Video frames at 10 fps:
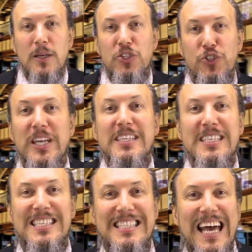
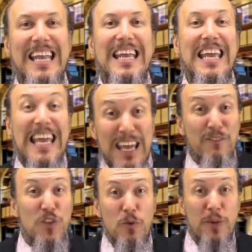Jesus said,
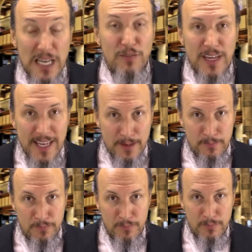if you believe in
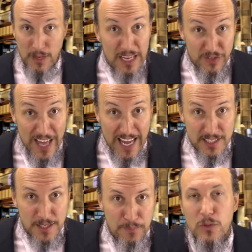him like
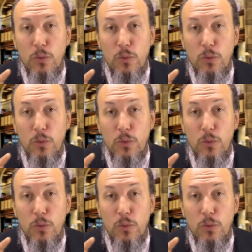that, the